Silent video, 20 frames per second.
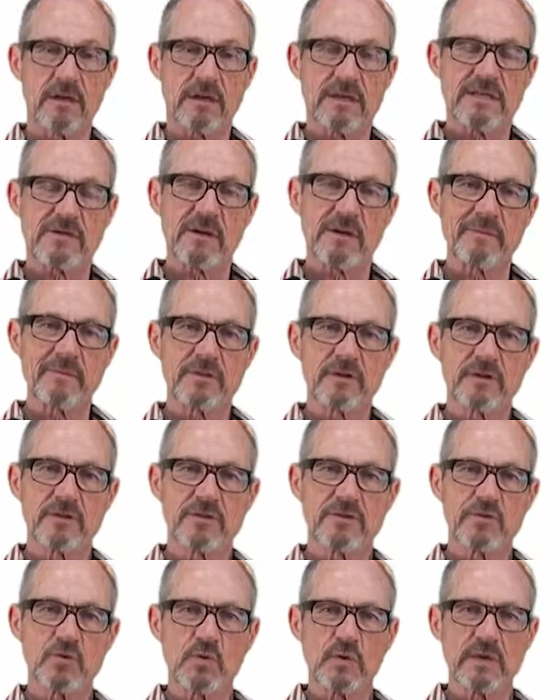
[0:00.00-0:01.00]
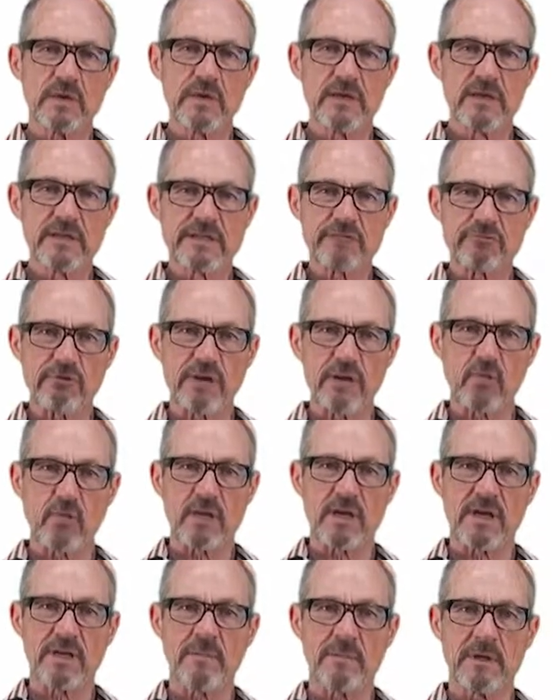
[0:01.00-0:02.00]
So I'm going to illustrate
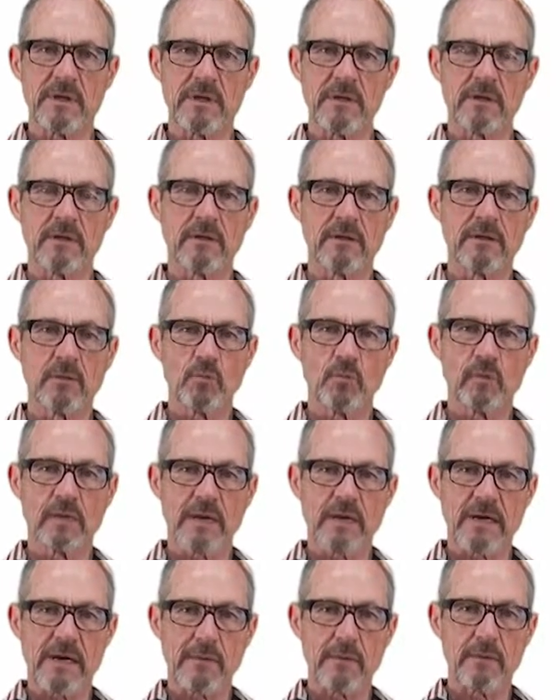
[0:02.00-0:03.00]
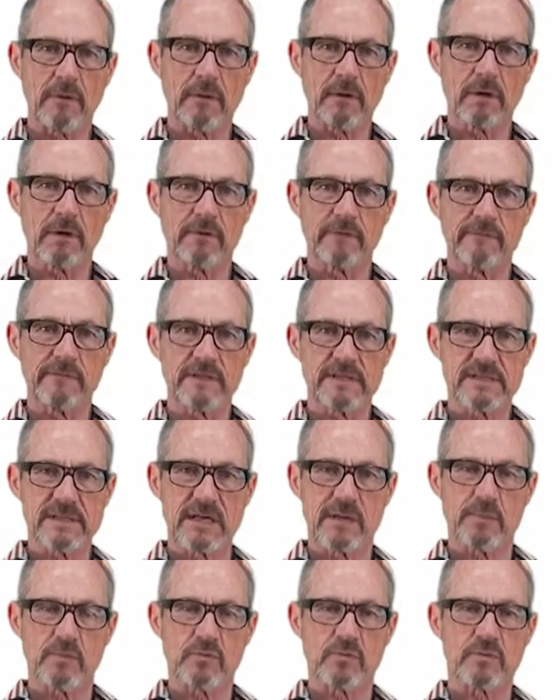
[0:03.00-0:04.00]
what I mean with a couple of
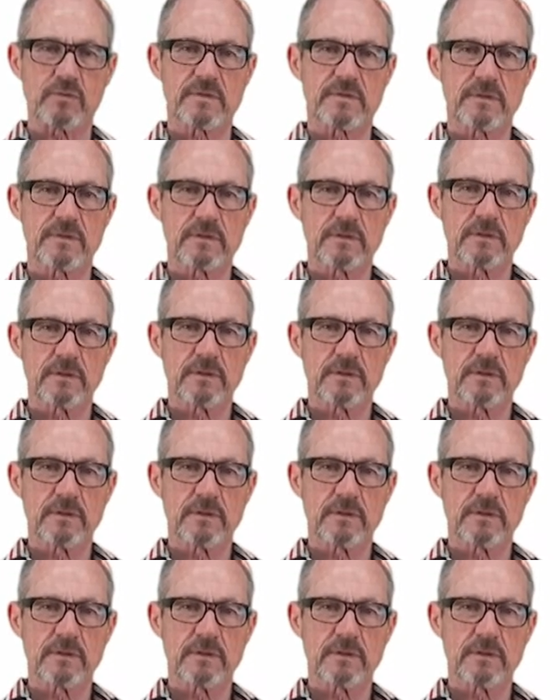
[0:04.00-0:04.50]
examples.